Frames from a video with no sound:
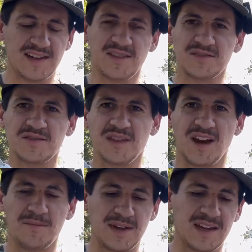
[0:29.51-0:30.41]
He also
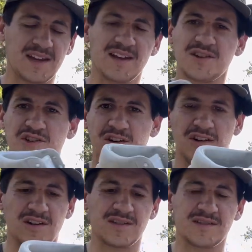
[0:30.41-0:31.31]
got me a
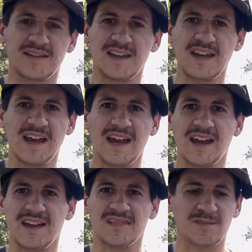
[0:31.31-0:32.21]
shirt
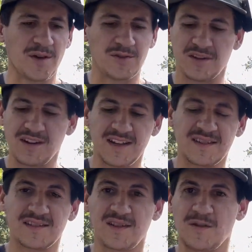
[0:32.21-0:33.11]
and some other
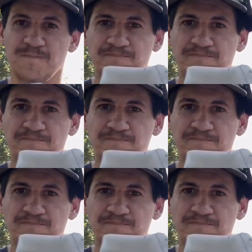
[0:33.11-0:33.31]
goodies, so